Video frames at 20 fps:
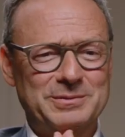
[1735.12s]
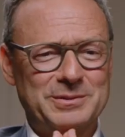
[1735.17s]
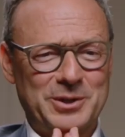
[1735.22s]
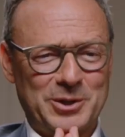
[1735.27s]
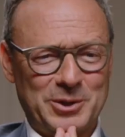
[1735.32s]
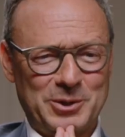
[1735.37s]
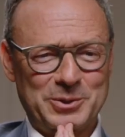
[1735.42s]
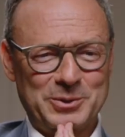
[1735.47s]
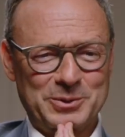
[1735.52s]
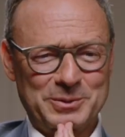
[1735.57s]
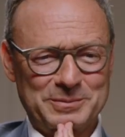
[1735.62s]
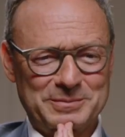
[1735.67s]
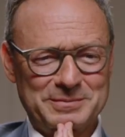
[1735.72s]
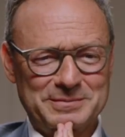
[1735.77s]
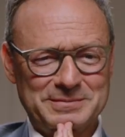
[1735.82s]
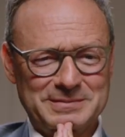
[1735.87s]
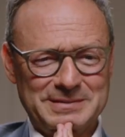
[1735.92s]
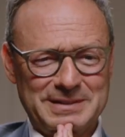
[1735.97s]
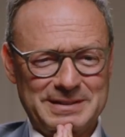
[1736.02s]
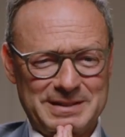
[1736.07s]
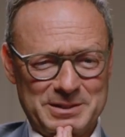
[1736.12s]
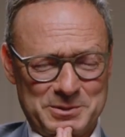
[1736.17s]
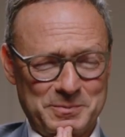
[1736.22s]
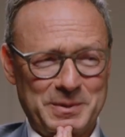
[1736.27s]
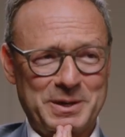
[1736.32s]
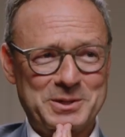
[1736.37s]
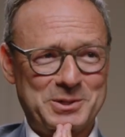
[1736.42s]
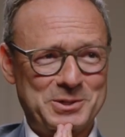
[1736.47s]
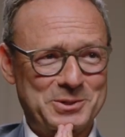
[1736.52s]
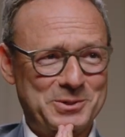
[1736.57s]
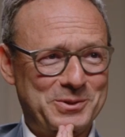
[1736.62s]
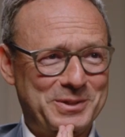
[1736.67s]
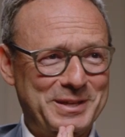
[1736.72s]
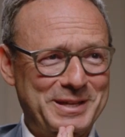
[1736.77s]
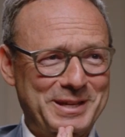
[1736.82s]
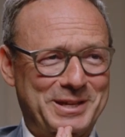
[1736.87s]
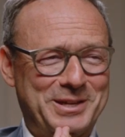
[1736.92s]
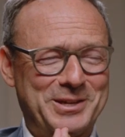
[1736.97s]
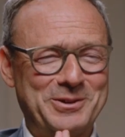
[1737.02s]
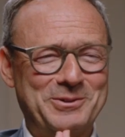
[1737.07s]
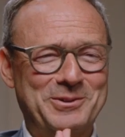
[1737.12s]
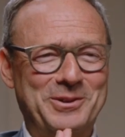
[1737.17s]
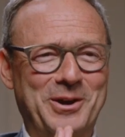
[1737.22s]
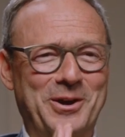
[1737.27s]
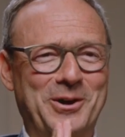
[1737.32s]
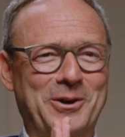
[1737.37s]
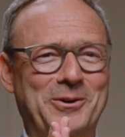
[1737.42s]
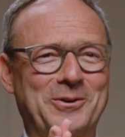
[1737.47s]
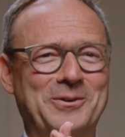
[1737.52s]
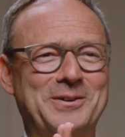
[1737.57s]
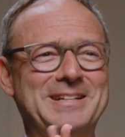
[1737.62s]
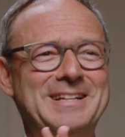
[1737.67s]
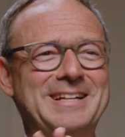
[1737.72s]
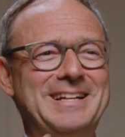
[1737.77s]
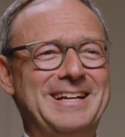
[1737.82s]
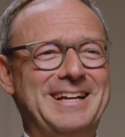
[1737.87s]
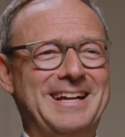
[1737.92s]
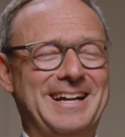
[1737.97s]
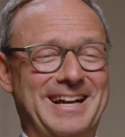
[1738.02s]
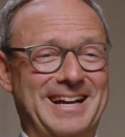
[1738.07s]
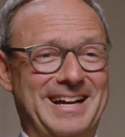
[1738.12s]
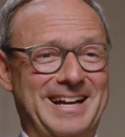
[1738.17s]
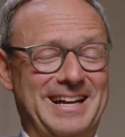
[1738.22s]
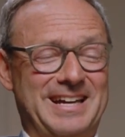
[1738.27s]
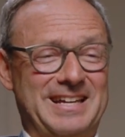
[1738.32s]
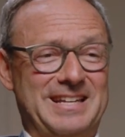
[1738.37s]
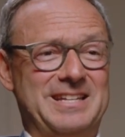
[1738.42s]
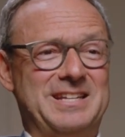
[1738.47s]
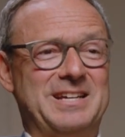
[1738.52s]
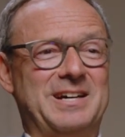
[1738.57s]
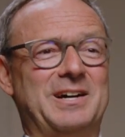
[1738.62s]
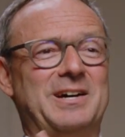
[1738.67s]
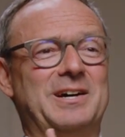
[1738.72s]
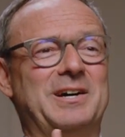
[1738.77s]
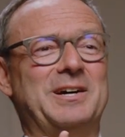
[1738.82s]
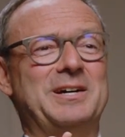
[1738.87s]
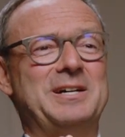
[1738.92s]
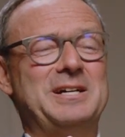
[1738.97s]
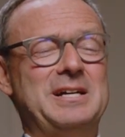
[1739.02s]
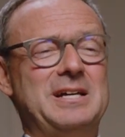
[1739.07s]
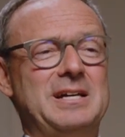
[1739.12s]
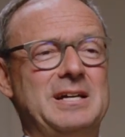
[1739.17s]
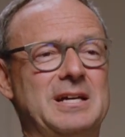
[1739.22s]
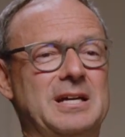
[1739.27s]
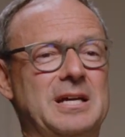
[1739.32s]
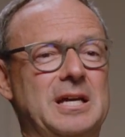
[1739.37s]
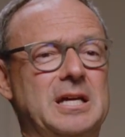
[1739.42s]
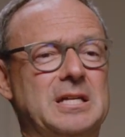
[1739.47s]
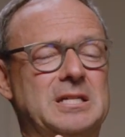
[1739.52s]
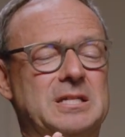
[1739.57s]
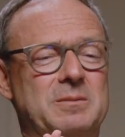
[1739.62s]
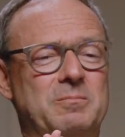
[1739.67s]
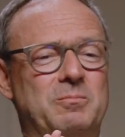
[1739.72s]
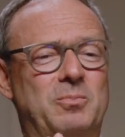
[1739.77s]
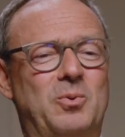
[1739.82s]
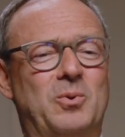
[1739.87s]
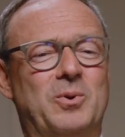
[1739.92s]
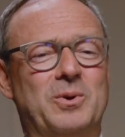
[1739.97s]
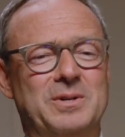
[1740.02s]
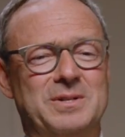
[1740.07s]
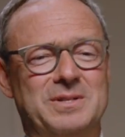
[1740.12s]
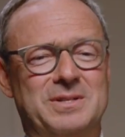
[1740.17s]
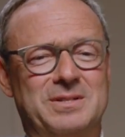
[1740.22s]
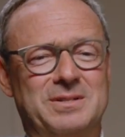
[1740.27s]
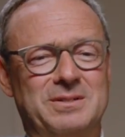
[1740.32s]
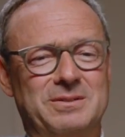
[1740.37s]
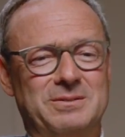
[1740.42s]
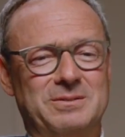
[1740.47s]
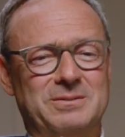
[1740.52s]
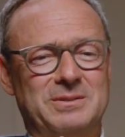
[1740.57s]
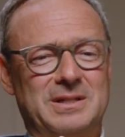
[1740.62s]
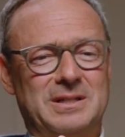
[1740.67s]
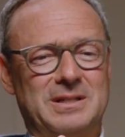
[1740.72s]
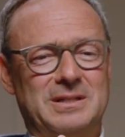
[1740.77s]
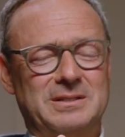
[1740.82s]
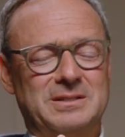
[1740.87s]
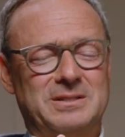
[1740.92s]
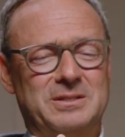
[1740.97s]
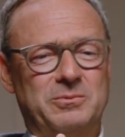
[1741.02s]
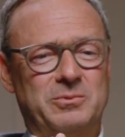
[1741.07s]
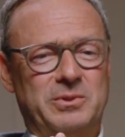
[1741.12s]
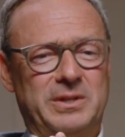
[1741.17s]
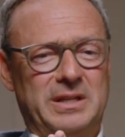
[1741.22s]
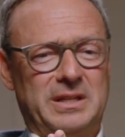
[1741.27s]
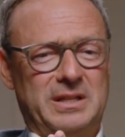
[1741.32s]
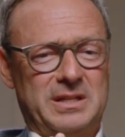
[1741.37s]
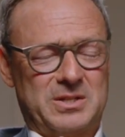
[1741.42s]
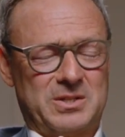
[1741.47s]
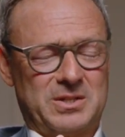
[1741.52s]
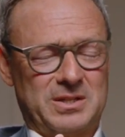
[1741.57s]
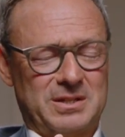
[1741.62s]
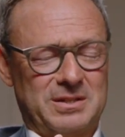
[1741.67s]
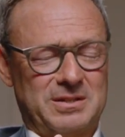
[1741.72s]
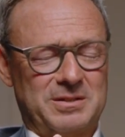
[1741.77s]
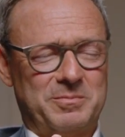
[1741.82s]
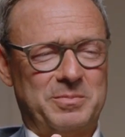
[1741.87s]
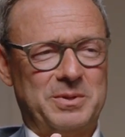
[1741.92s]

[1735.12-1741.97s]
know as much as you think you know. And it's important to really listen to